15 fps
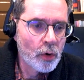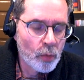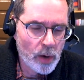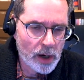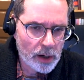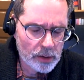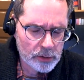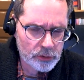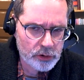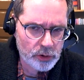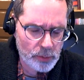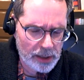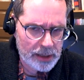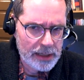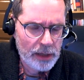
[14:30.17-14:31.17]
where
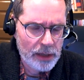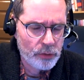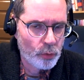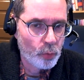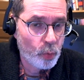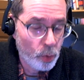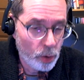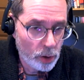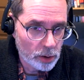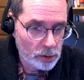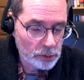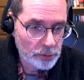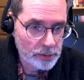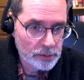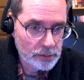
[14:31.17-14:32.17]
doing it in the
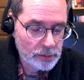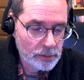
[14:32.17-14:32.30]
world